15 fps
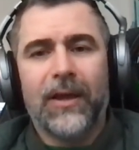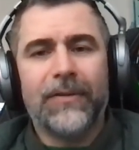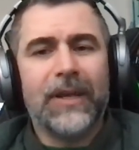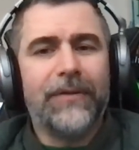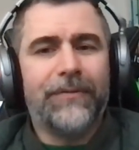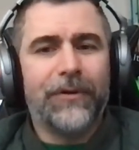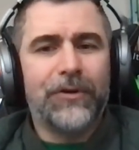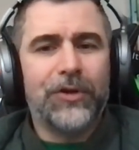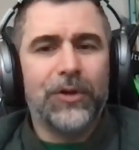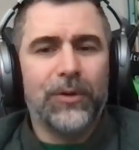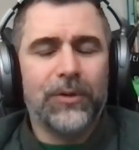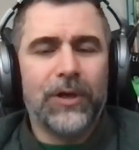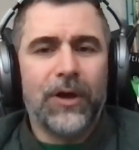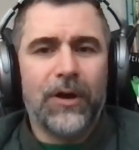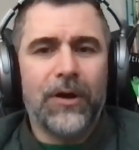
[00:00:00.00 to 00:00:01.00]
I think for
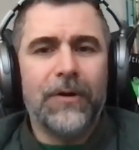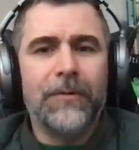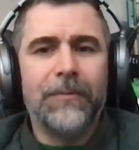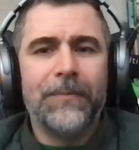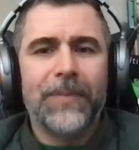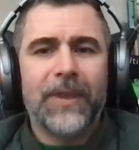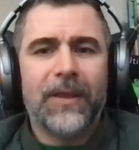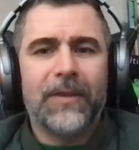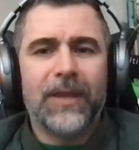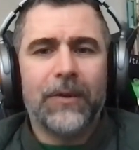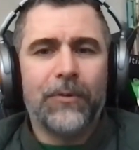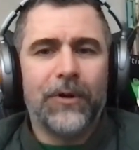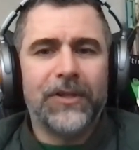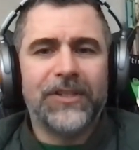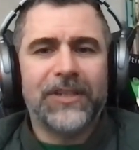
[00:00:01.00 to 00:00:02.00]
too long
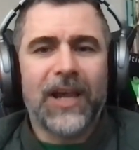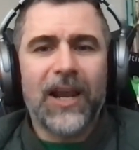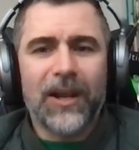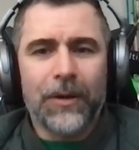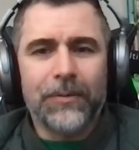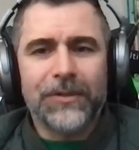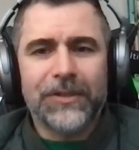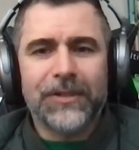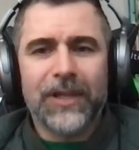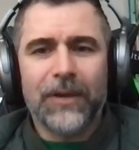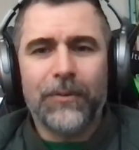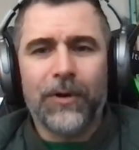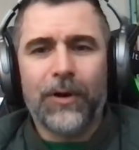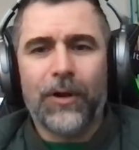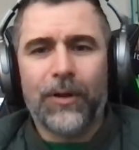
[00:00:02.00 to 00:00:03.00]
they were in silos.
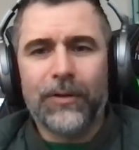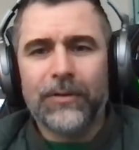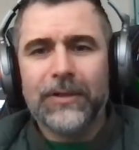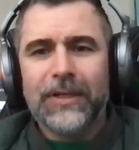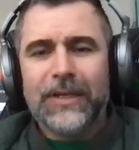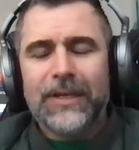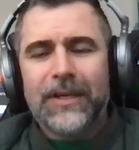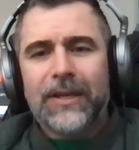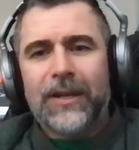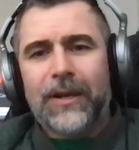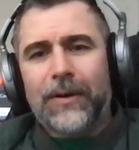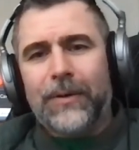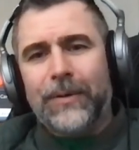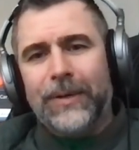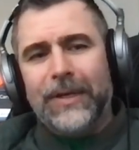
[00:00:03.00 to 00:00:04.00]
They were all,
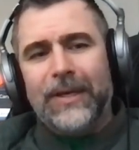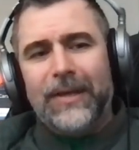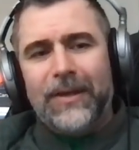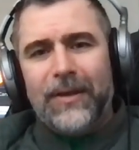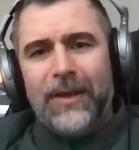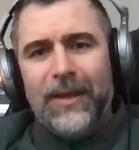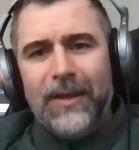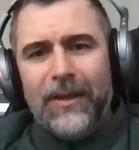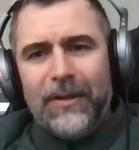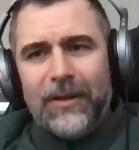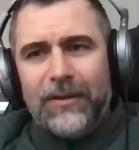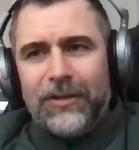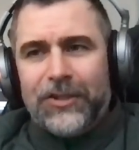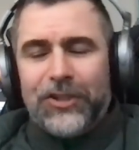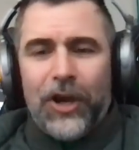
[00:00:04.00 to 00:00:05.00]
you know,
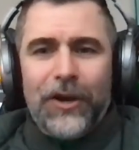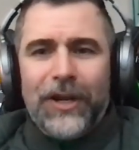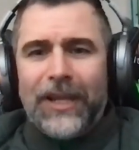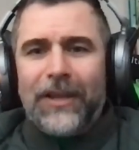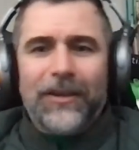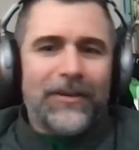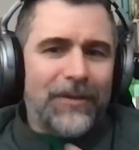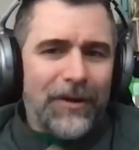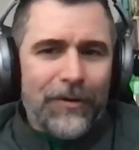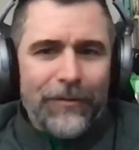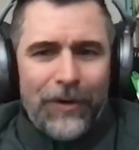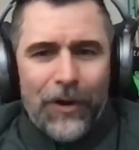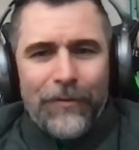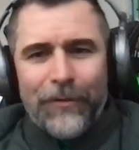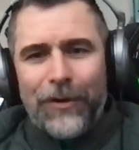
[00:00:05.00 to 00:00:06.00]
shouting
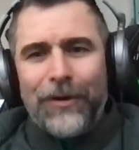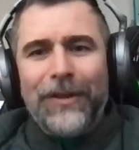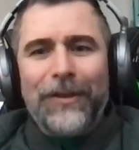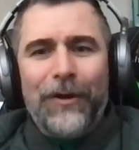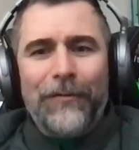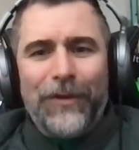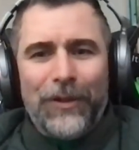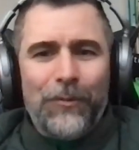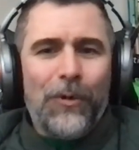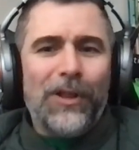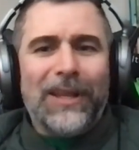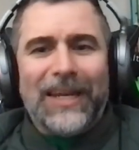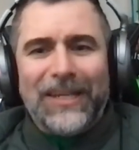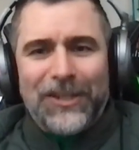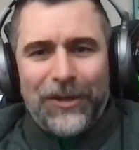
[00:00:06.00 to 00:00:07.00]
over over the
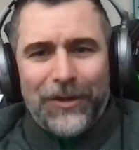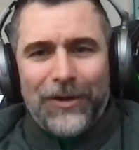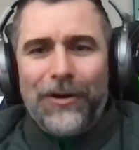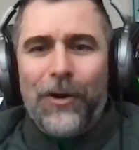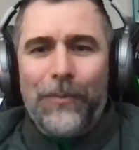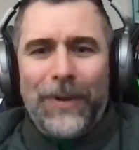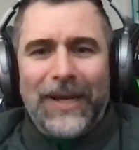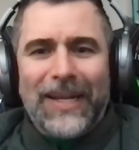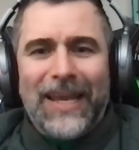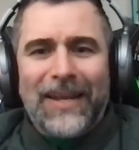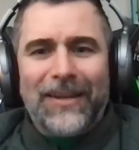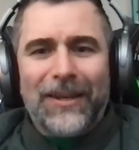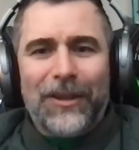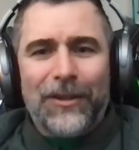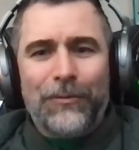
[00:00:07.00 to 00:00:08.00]
wall at each other, hoping
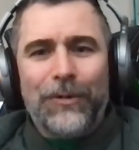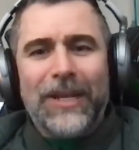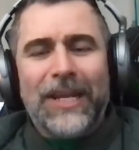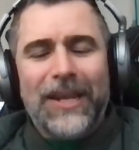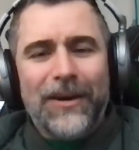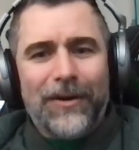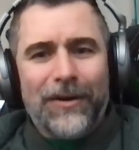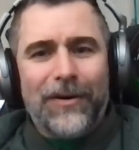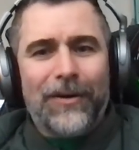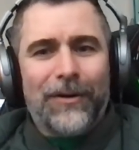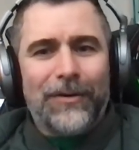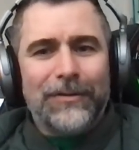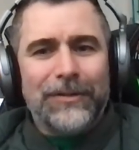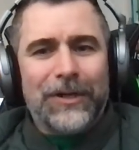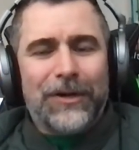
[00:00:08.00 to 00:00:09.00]
that the other would hear
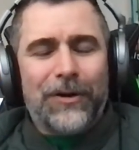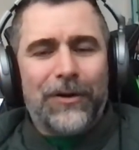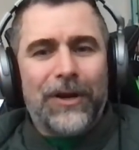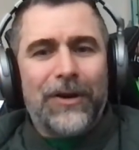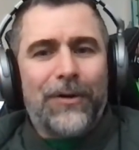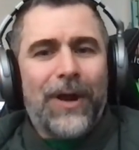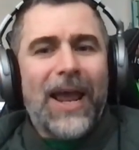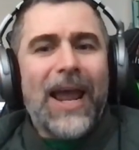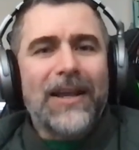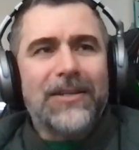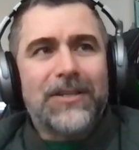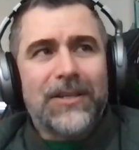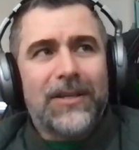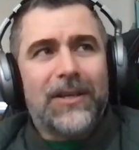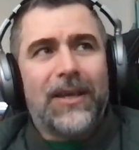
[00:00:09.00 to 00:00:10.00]
or or, or
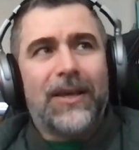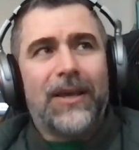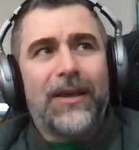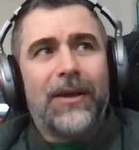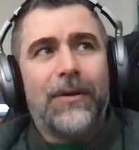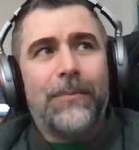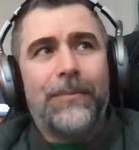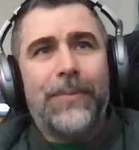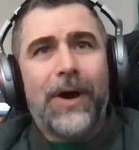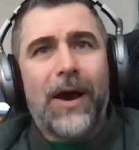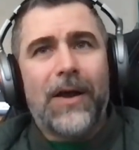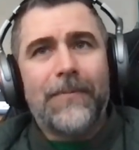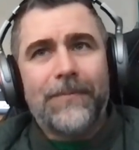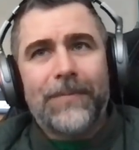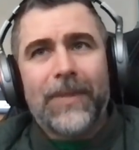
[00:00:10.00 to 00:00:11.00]
act. Um,
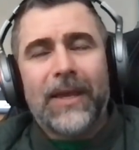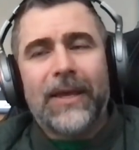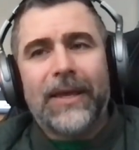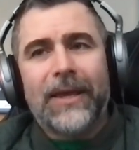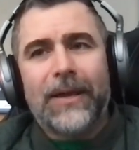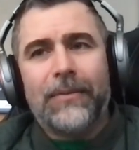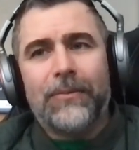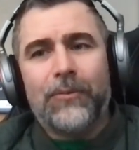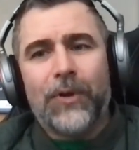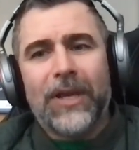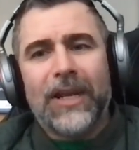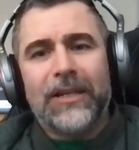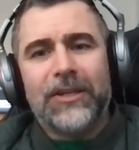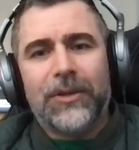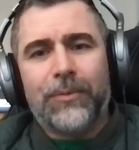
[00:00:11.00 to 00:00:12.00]
but um,
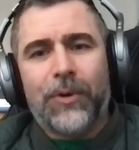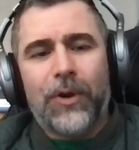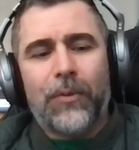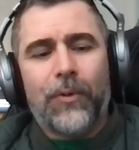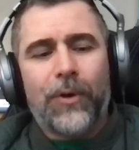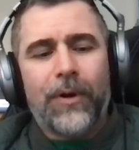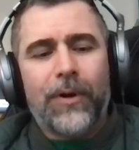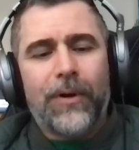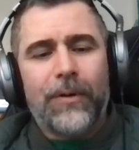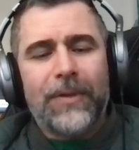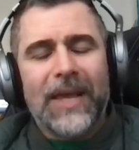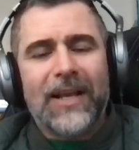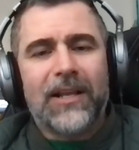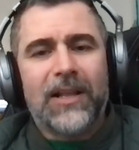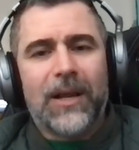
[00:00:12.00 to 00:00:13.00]
we're getting to the point where
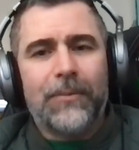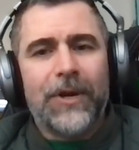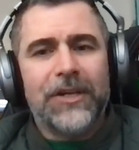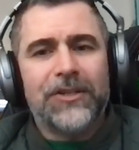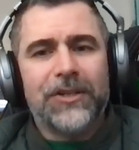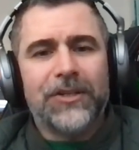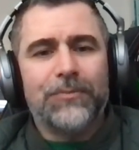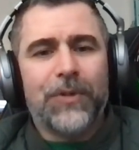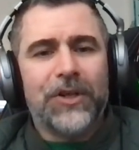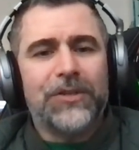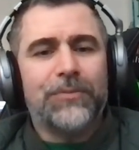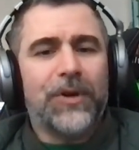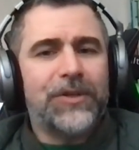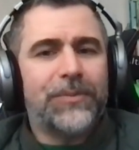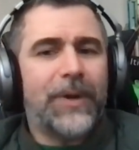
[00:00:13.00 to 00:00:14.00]
that collaboration is
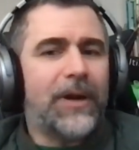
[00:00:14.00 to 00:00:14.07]
much much